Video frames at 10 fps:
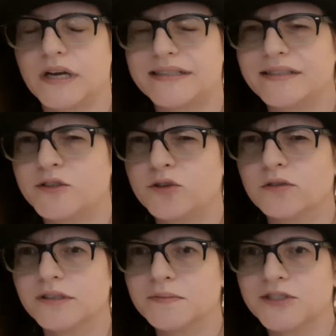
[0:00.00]
I did
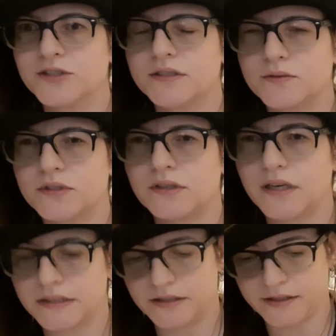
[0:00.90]
Google images, it was a
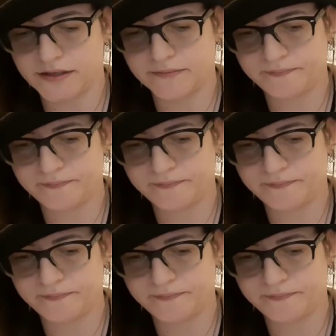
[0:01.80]
lot easier.